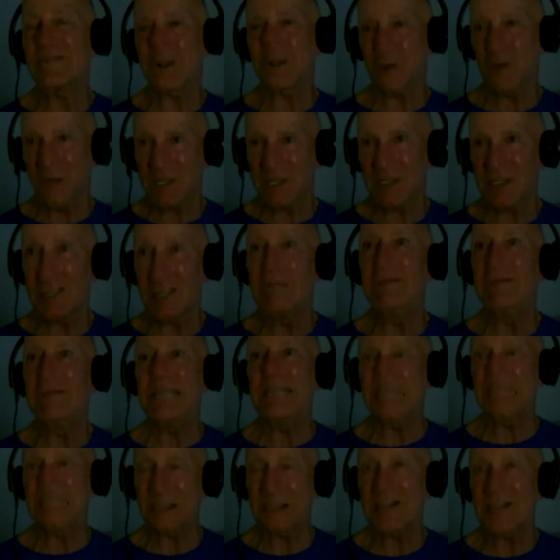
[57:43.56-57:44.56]
question
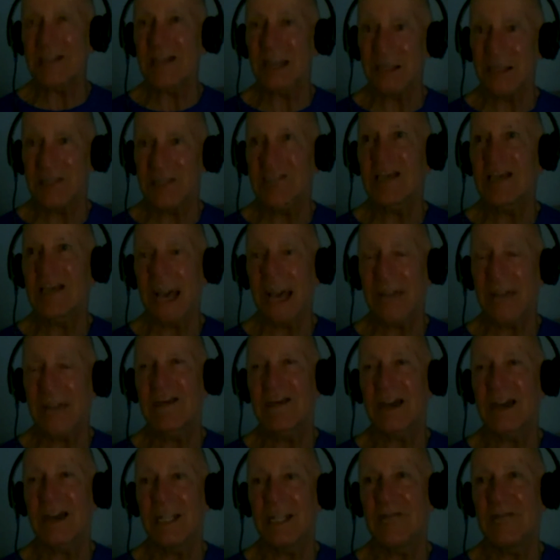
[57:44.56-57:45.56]
being discussed at the
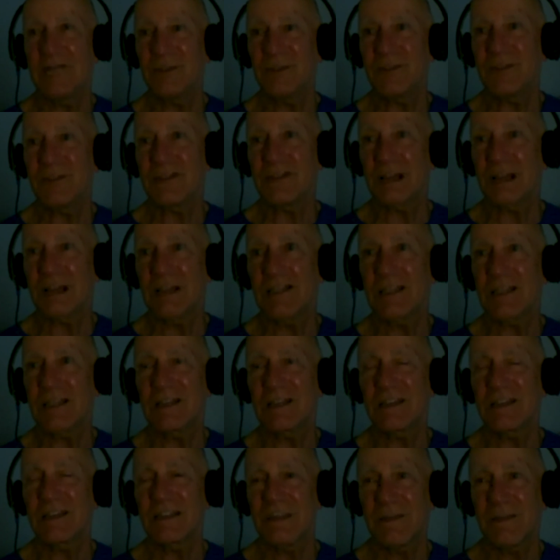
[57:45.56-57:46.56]
IWC
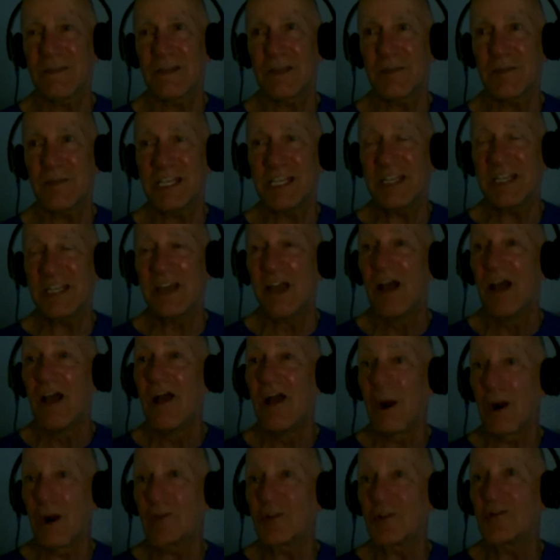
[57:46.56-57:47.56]
Scientific Committee.
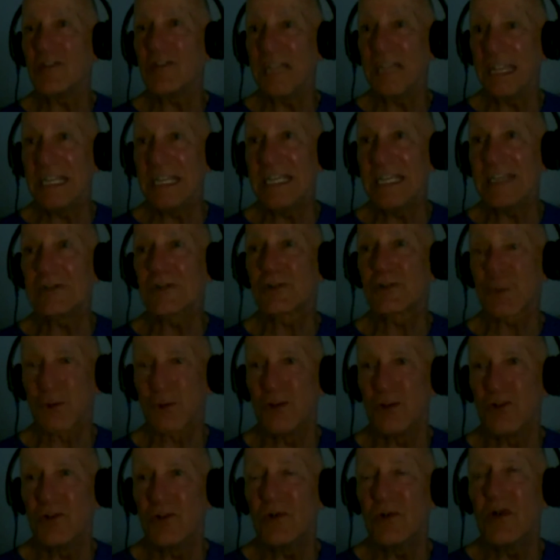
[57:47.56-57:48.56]
Are there any
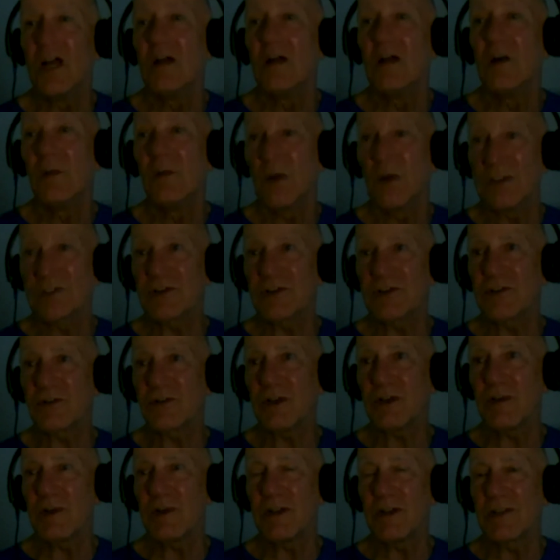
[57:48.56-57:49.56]
true Western gray
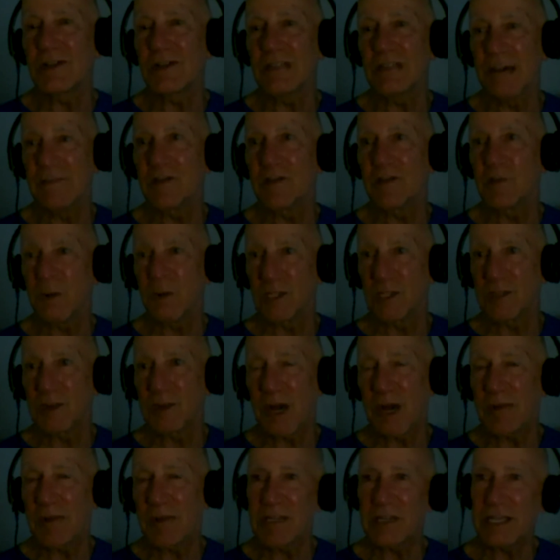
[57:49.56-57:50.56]
whales left? There was a
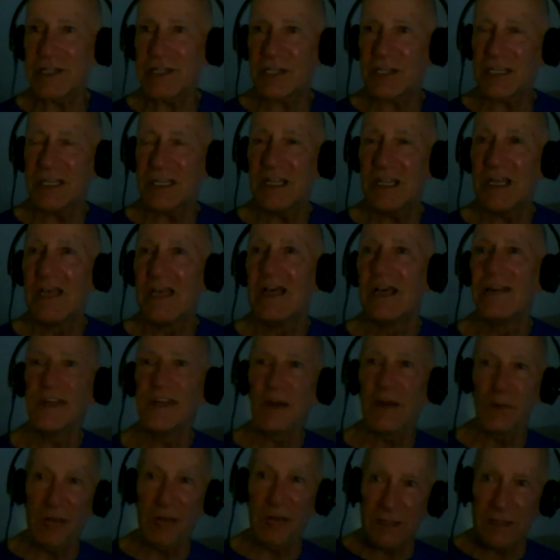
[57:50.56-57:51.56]
population that
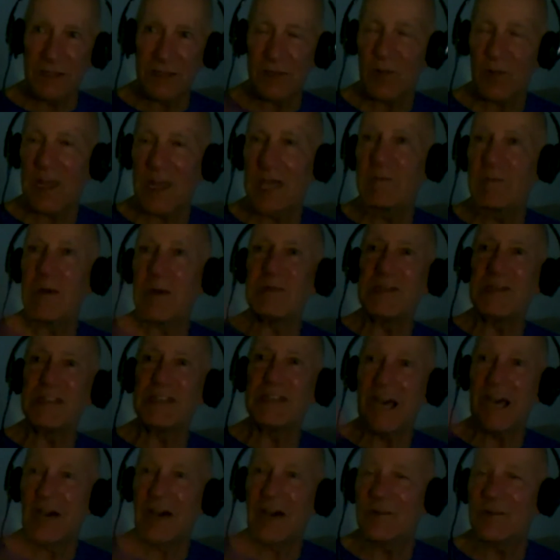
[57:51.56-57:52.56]
went swam up and
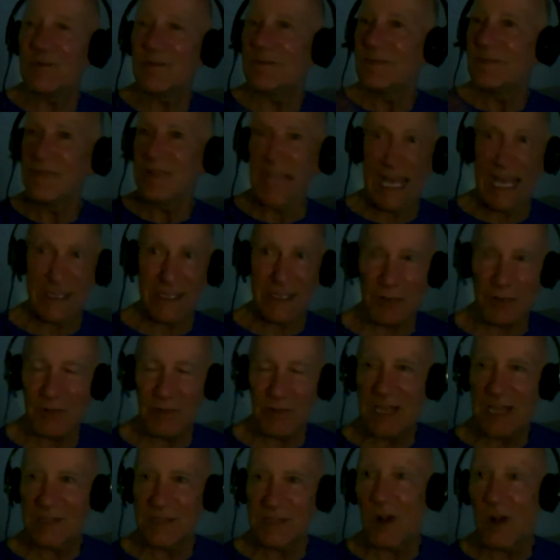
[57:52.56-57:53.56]
down as, the,
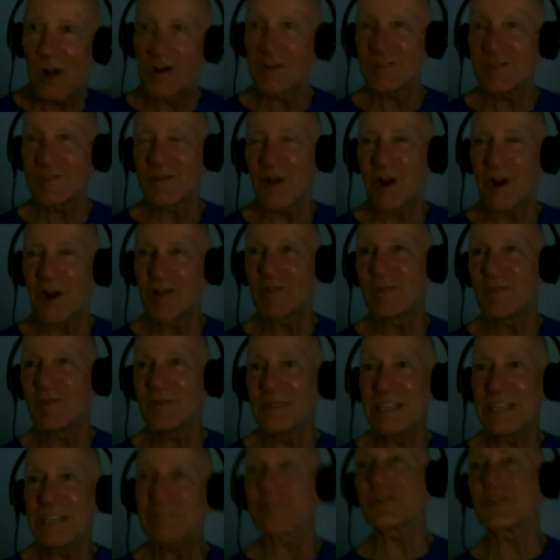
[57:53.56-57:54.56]
as our, our
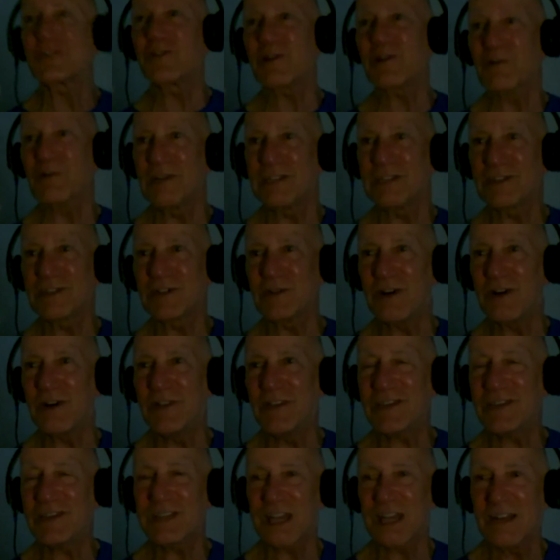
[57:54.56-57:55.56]
eastern gray whales do on
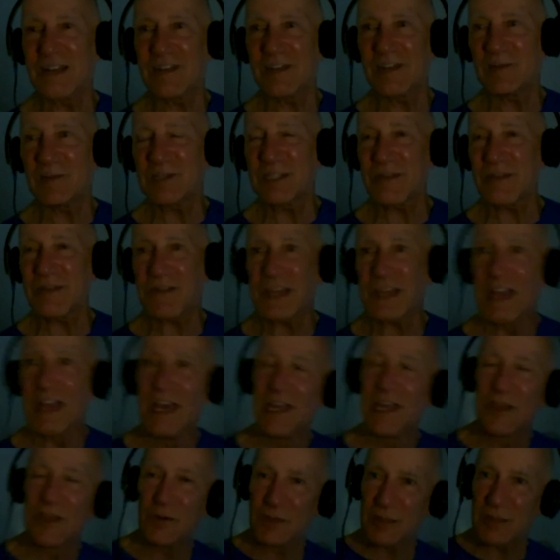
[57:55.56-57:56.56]
this side of the Pacific.
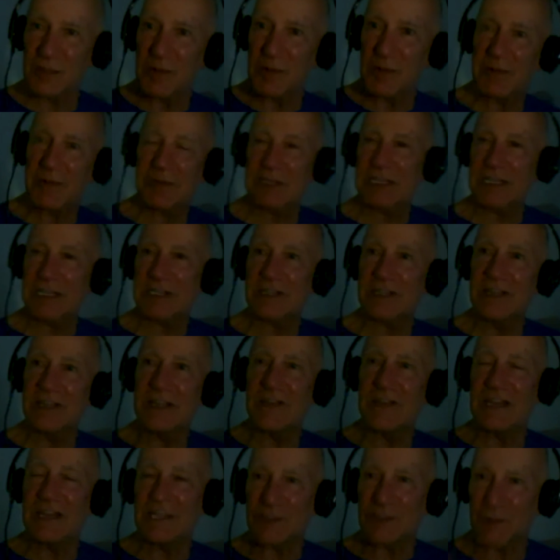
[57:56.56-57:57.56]
There was a population there
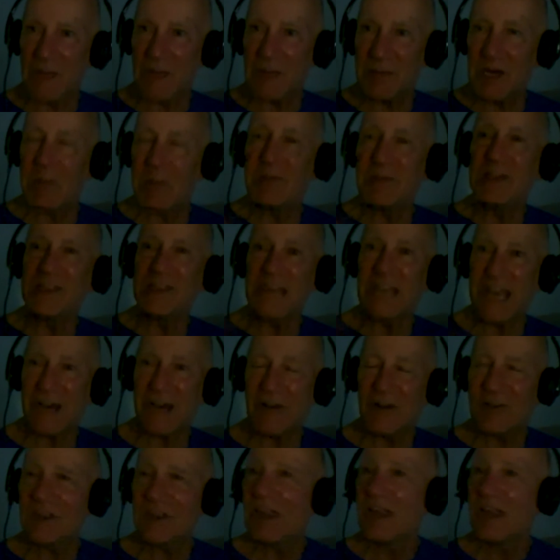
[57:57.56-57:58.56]
that swam up and down